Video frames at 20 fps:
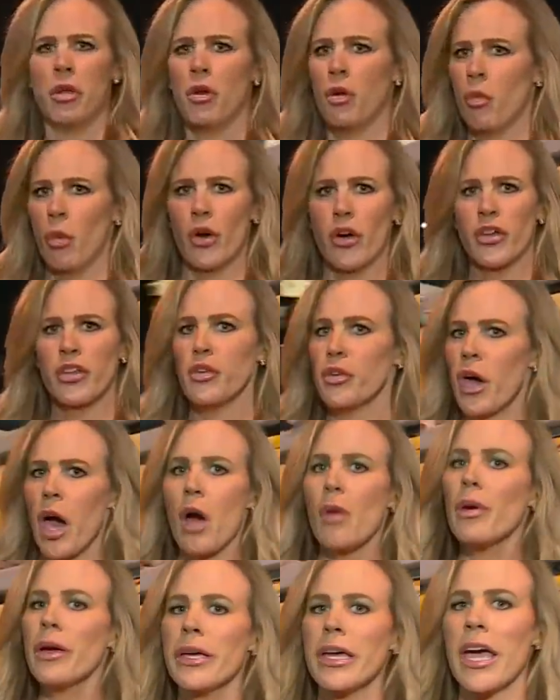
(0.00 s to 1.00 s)
where are you
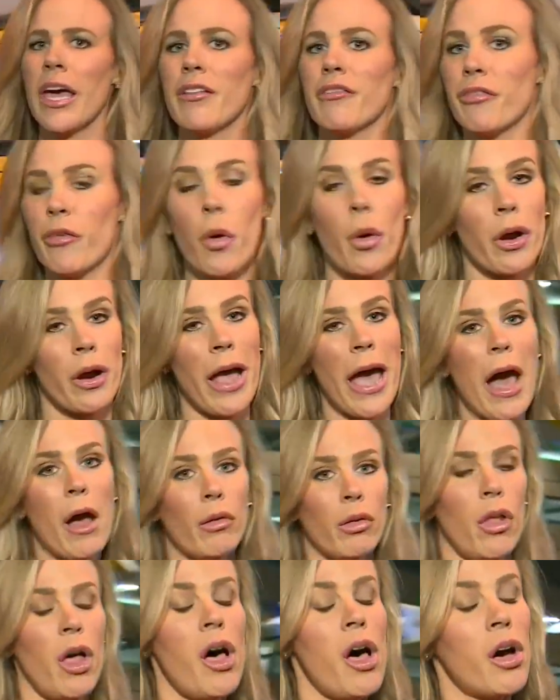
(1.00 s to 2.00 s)
going and for how
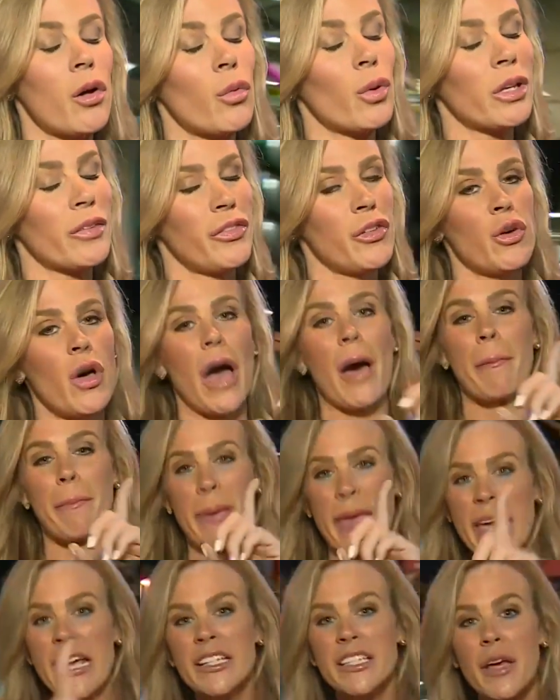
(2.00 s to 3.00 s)
long? Well, if you got
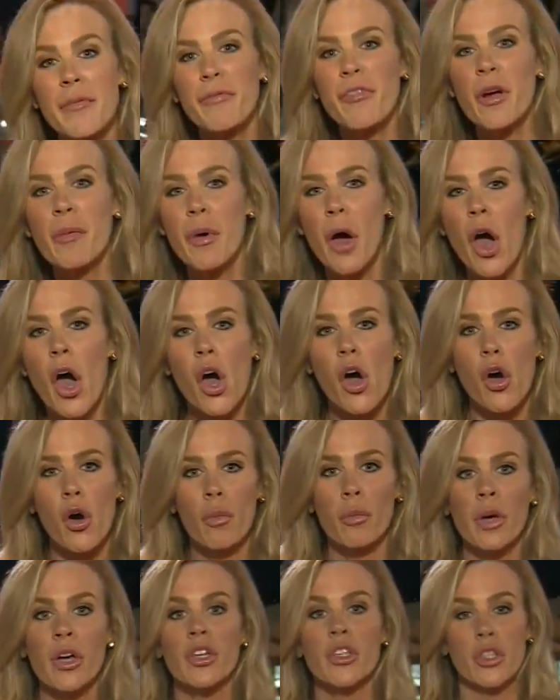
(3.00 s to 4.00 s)
picked up from
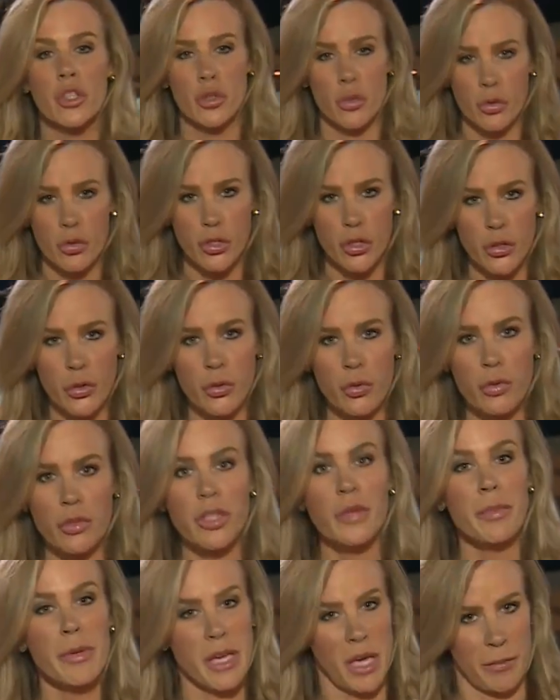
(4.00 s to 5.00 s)
home, you too
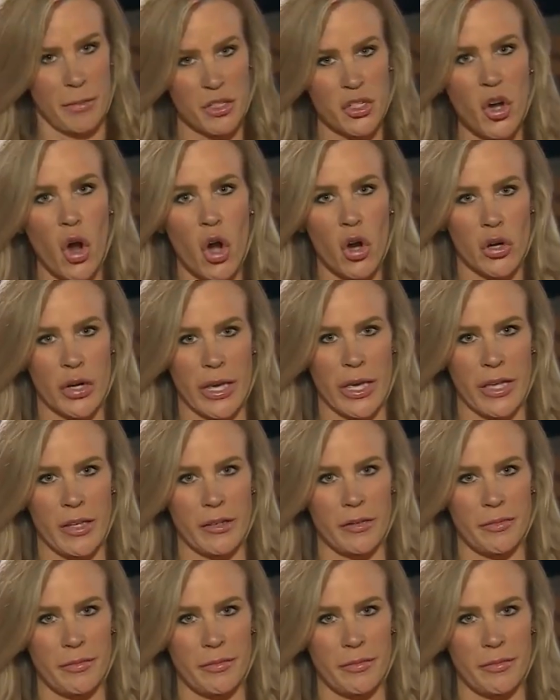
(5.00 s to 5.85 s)
could become a target.